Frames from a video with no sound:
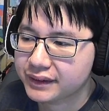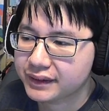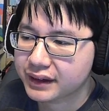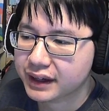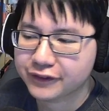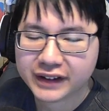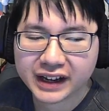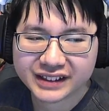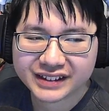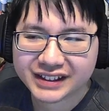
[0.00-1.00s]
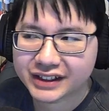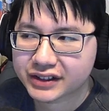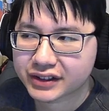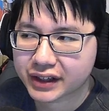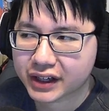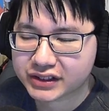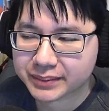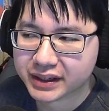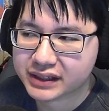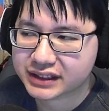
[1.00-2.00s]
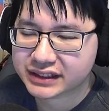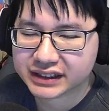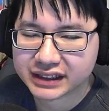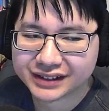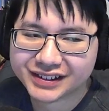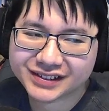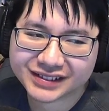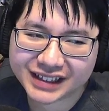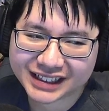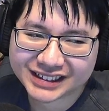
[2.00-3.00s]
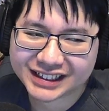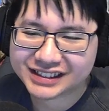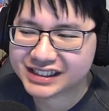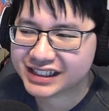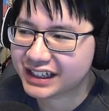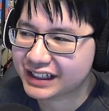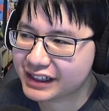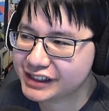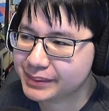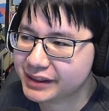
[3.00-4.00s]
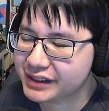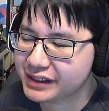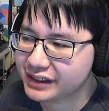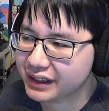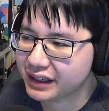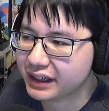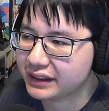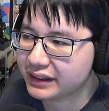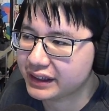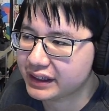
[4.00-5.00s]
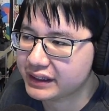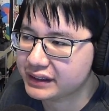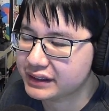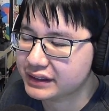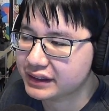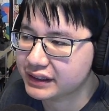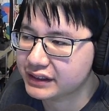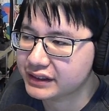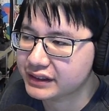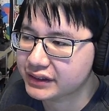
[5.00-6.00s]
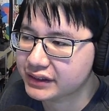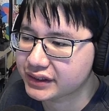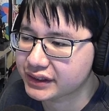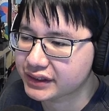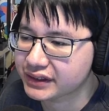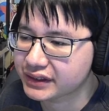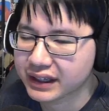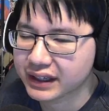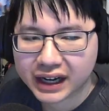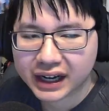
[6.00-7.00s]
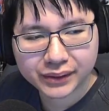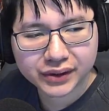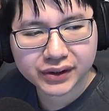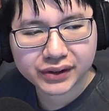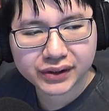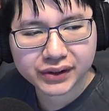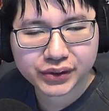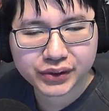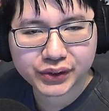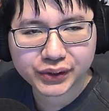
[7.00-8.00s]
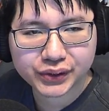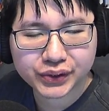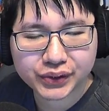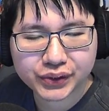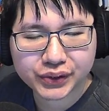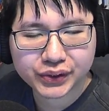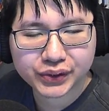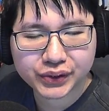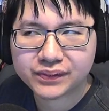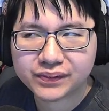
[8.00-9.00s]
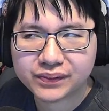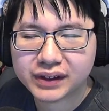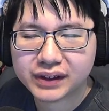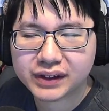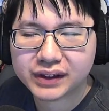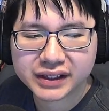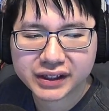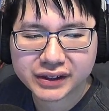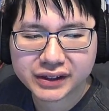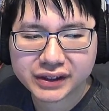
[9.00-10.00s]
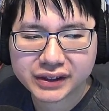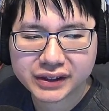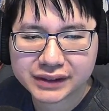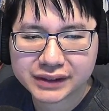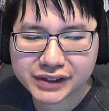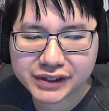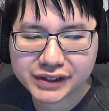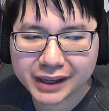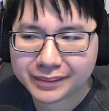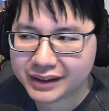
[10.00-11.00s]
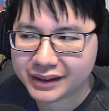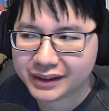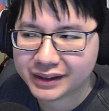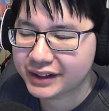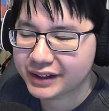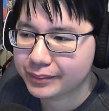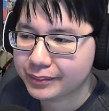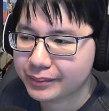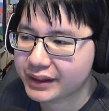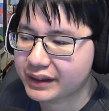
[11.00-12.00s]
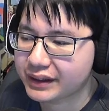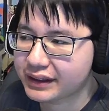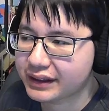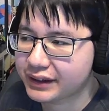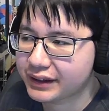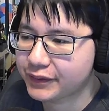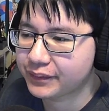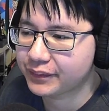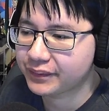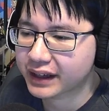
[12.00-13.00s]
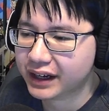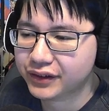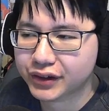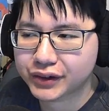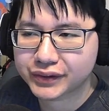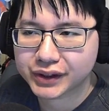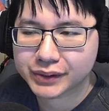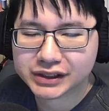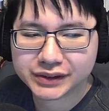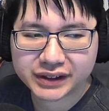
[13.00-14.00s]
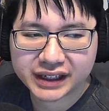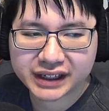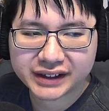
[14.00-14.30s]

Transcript: effect. So Elzam, he has 69 SP, and he has these skills to use. I won't go too in detail since it's the first map, but I'll go over it once we get